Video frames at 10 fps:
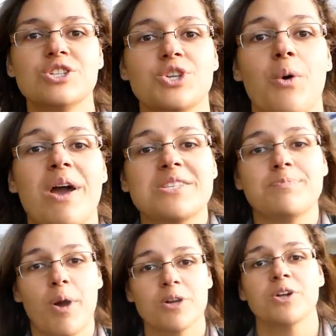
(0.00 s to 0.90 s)
So as
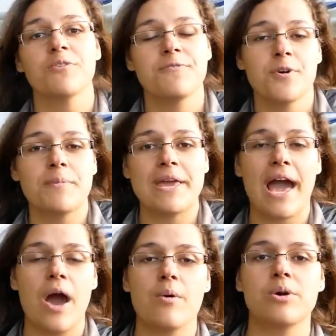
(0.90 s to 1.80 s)
part of filming
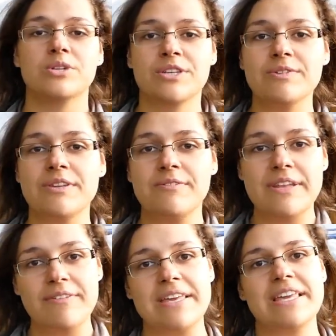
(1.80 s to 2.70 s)
our alternative
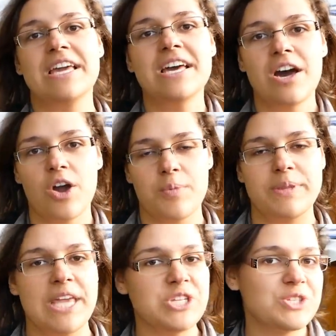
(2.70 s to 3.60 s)
living
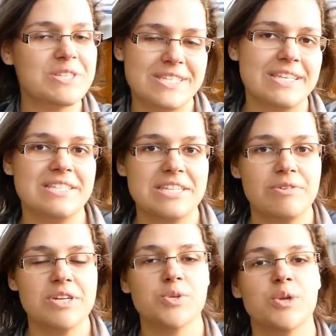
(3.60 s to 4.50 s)
accommodations
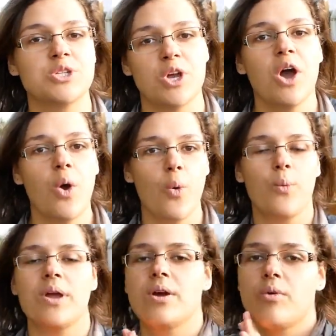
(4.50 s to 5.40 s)
series, which
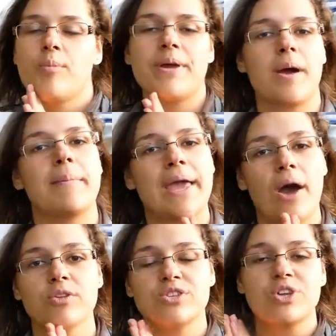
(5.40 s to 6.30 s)
will be coming
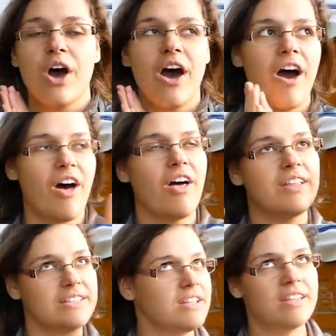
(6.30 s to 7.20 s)
out
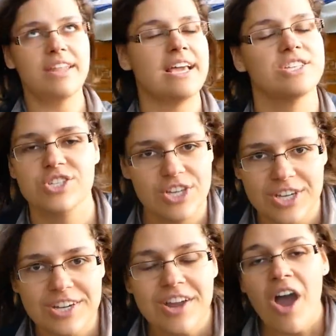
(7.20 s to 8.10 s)
next
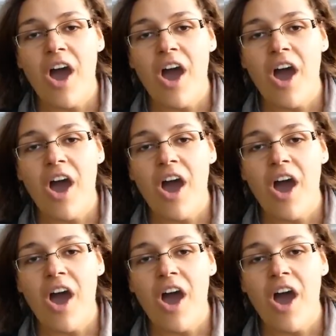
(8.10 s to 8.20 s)
year,